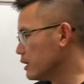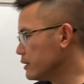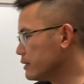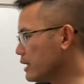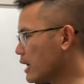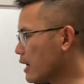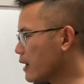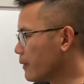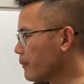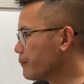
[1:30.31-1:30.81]

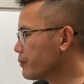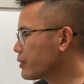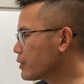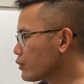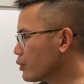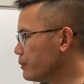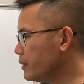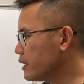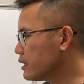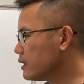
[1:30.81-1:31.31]
Now
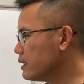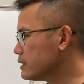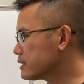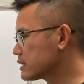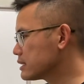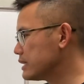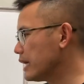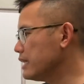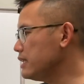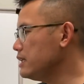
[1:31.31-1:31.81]
to make
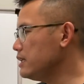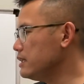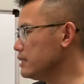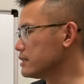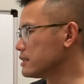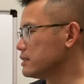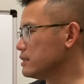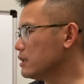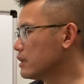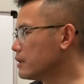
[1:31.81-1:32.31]
this slightly
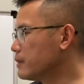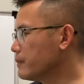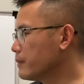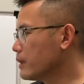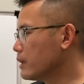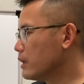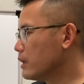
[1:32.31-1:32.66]
easier